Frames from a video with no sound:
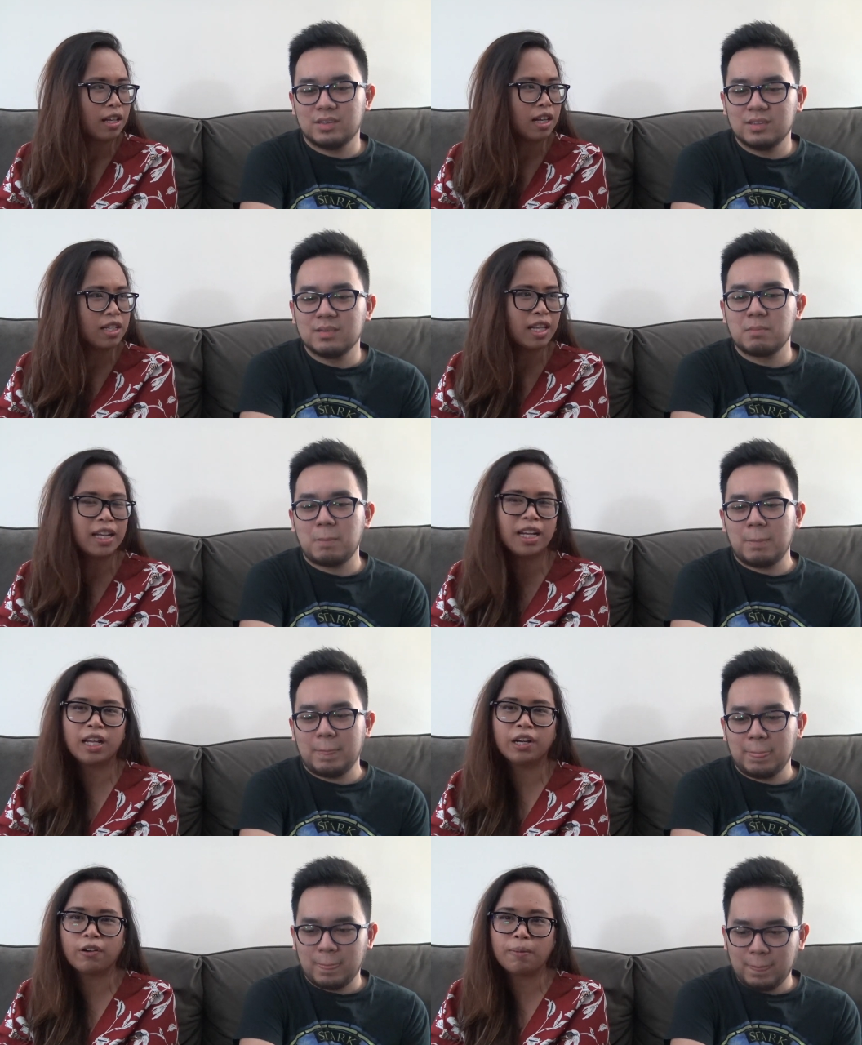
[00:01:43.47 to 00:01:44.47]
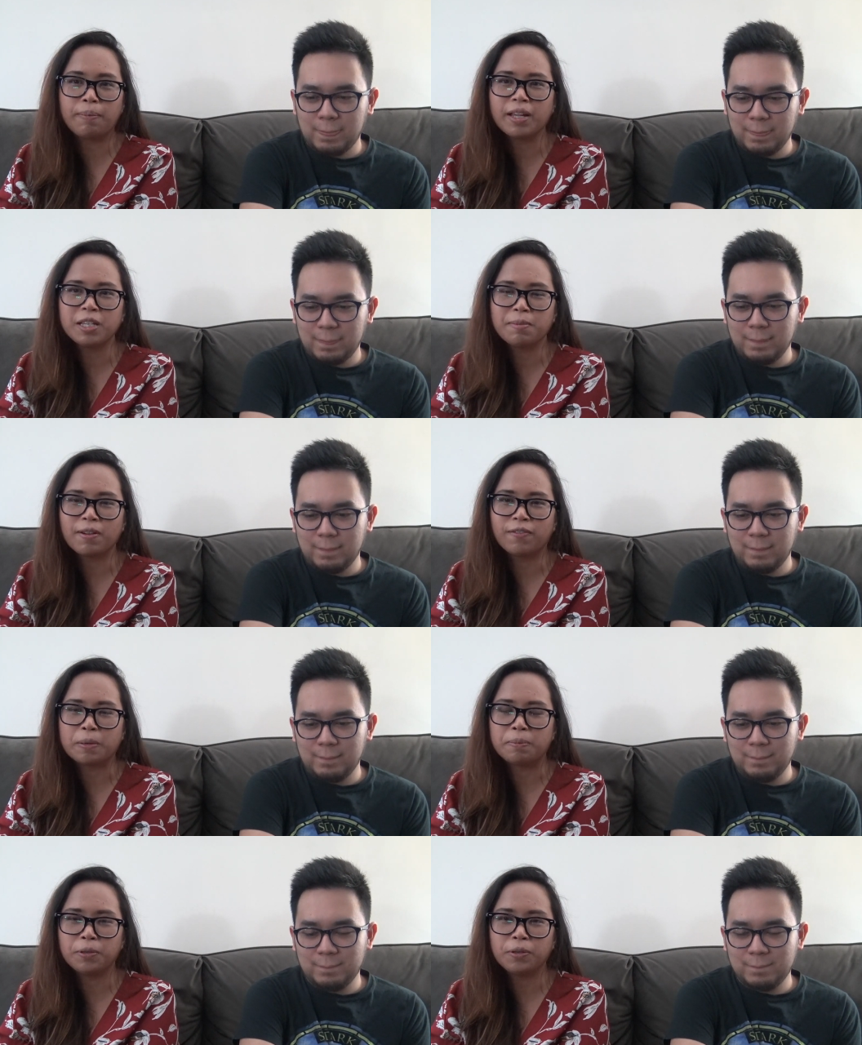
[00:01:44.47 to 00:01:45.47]
Speaker 1: because they needed a replacement
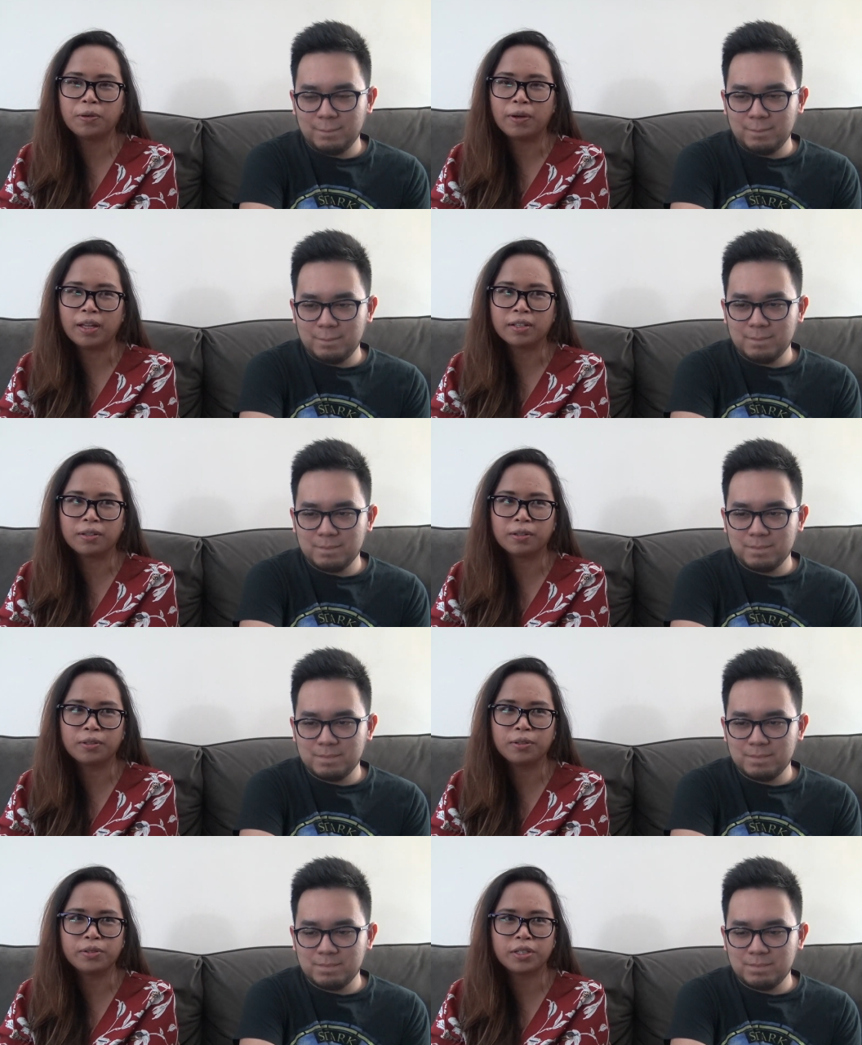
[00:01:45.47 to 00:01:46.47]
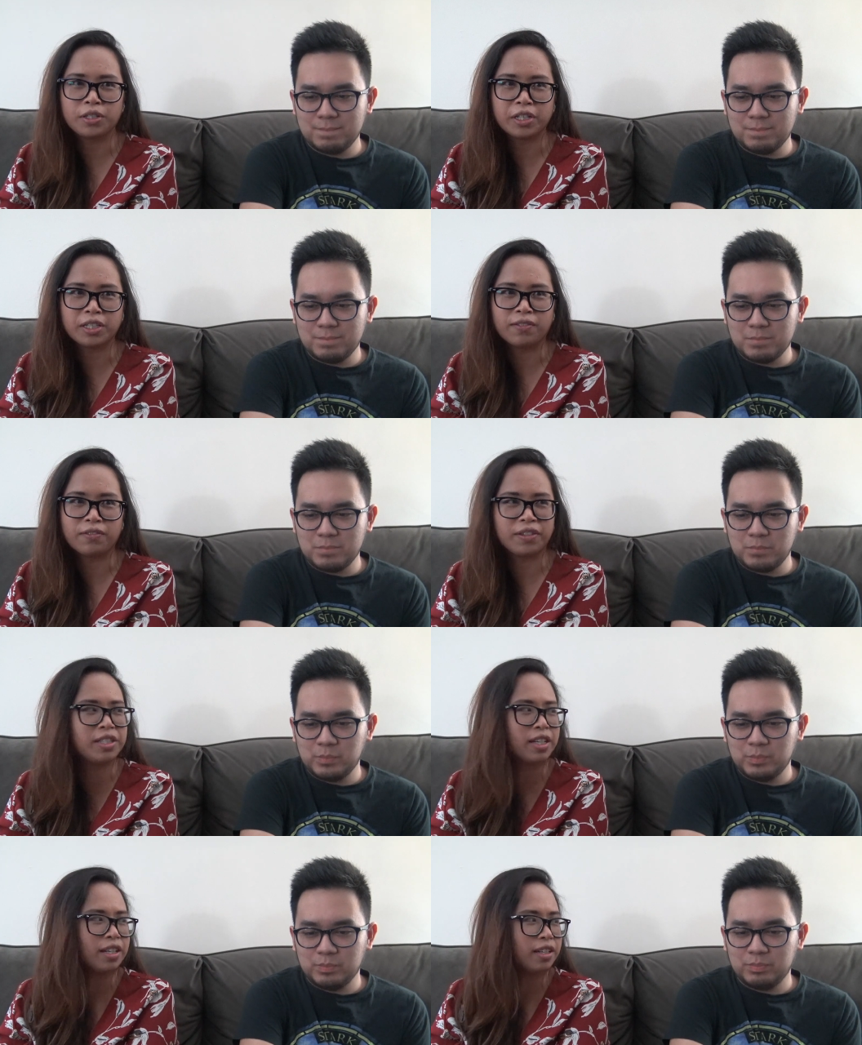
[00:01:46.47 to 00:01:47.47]
for Buu, and Goku suggested
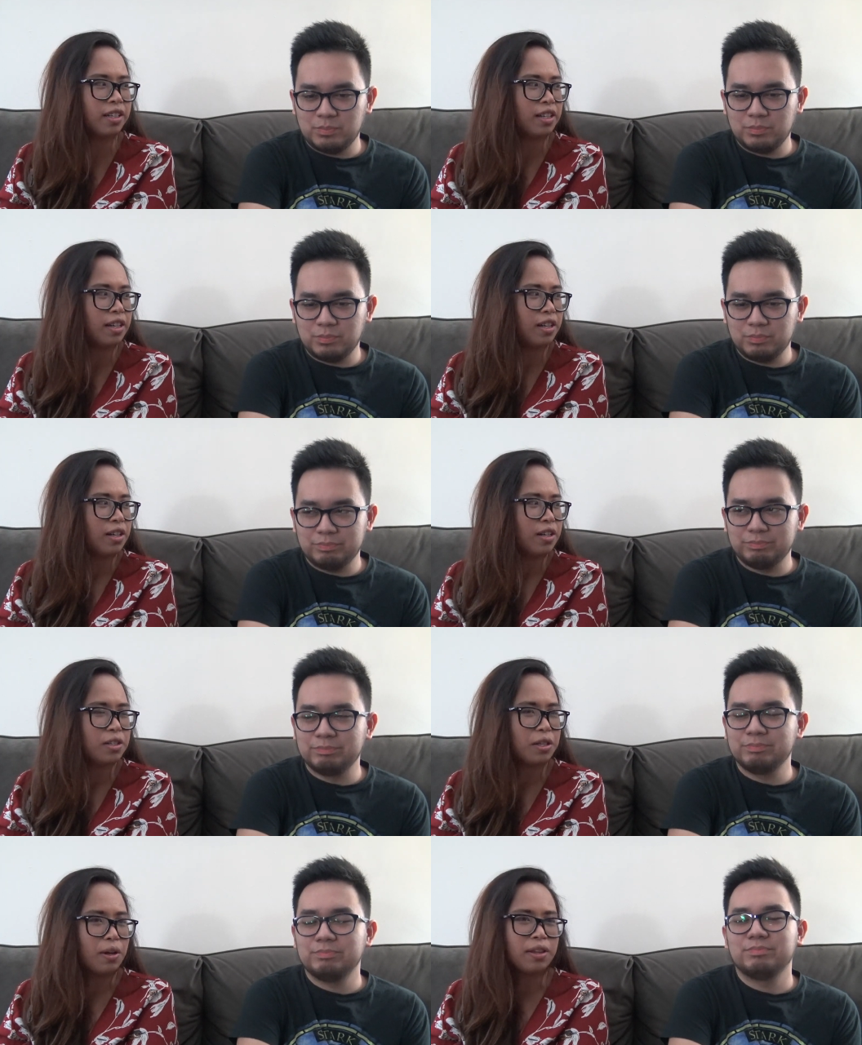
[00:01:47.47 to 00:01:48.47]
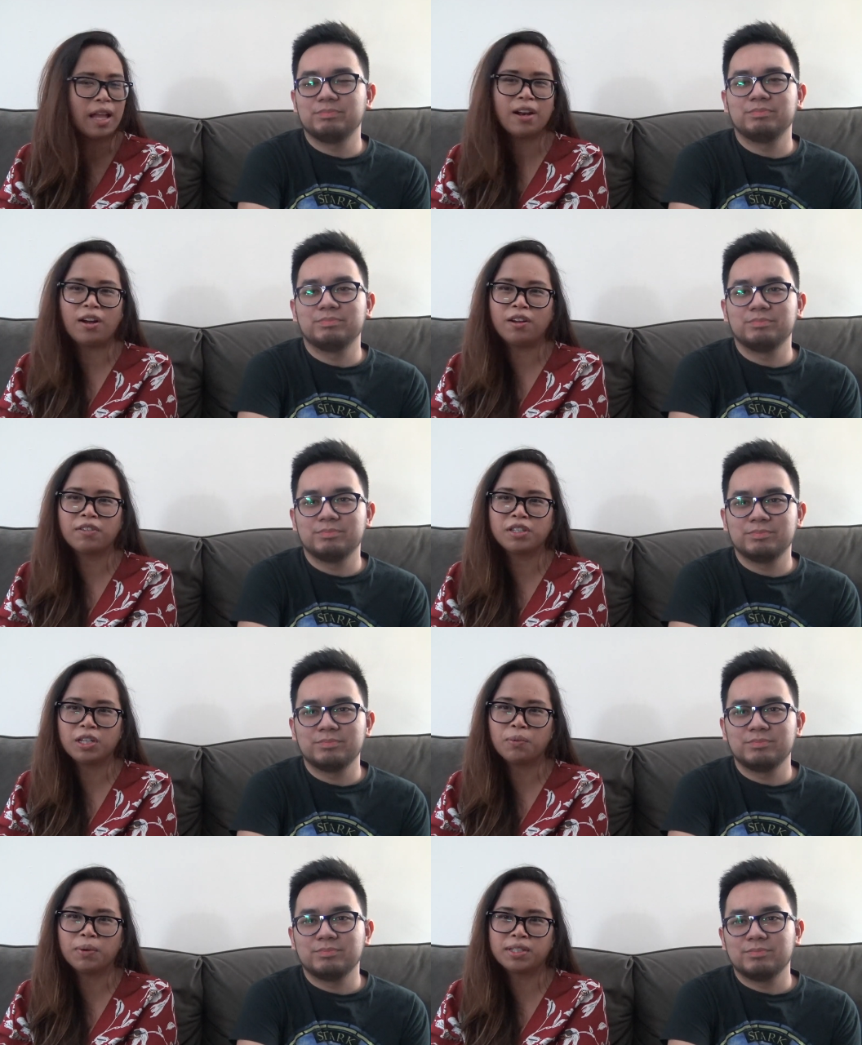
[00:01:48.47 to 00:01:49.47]
Frieza. Mm-hmm. So that
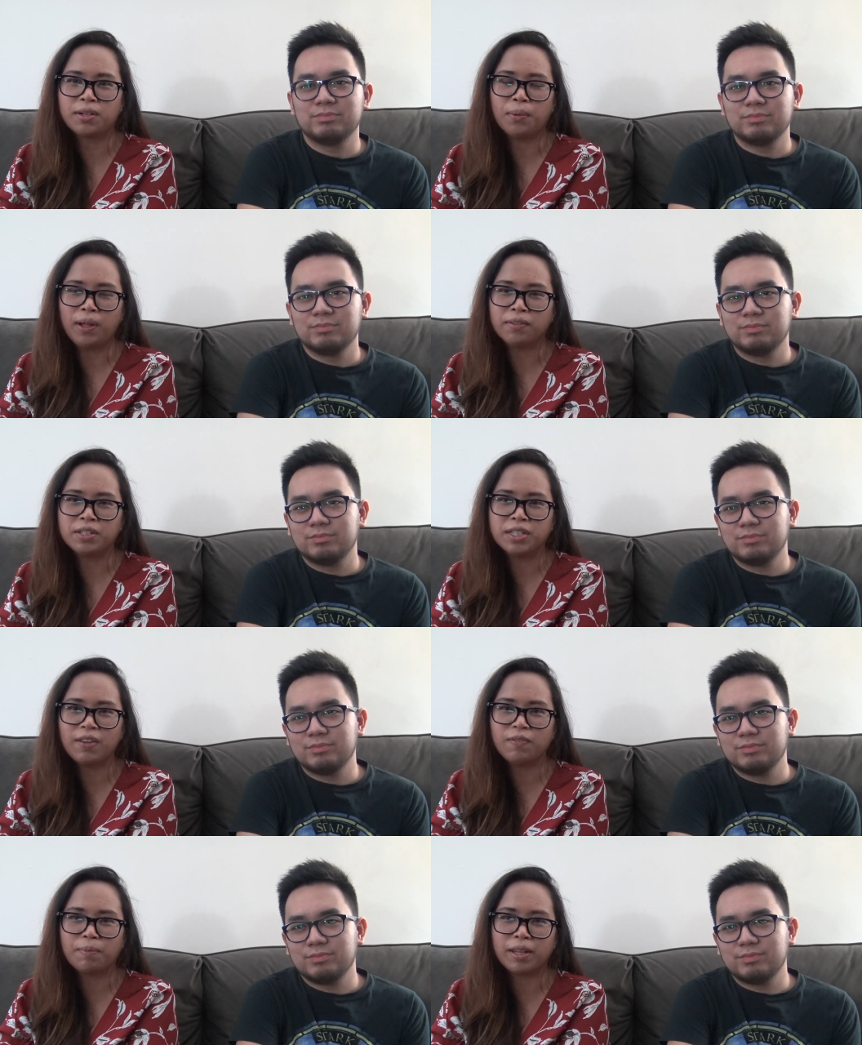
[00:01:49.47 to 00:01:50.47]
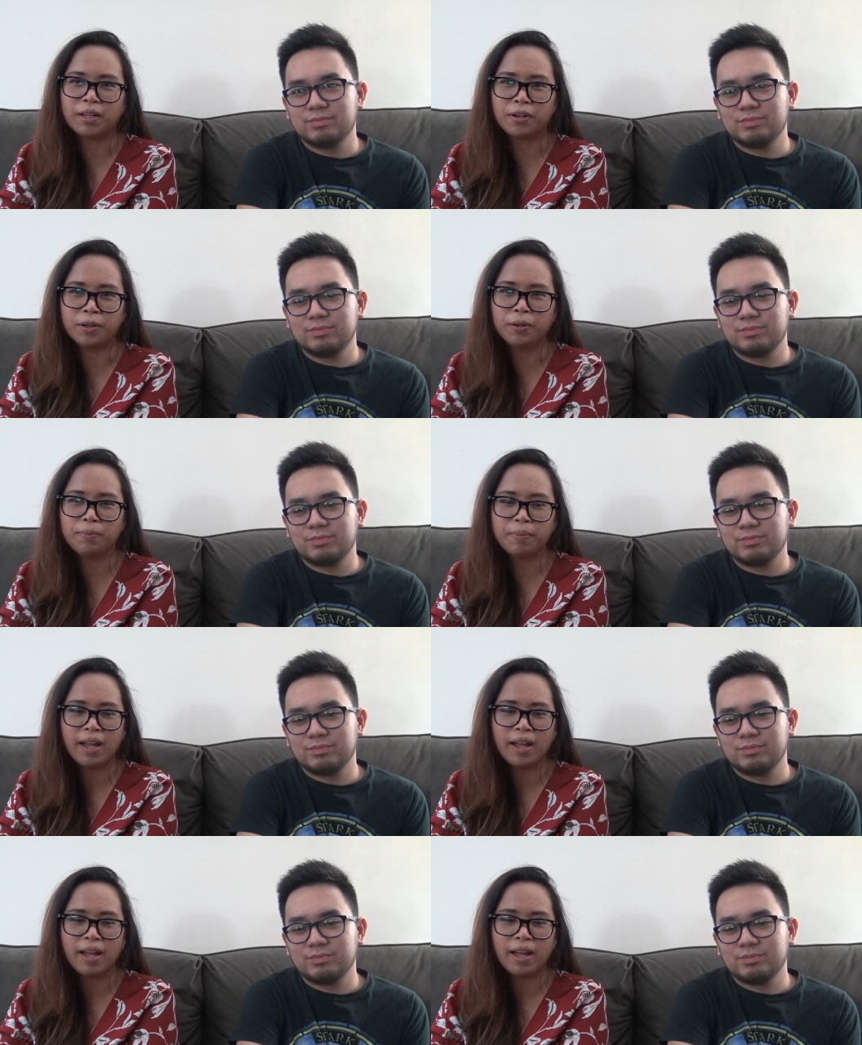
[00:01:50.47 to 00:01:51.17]
obviously wasn't well received by the group.